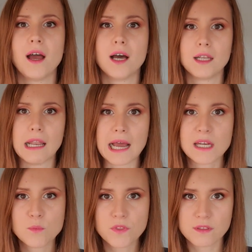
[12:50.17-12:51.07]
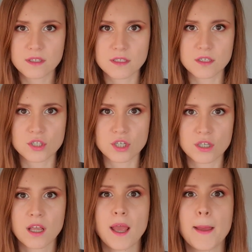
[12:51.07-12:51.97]
Align with the
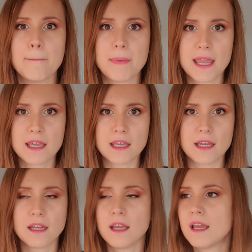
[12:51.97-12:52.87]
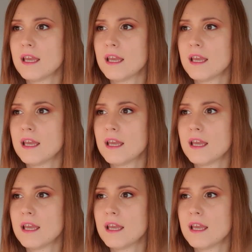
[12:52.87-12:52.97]
decision. Make it.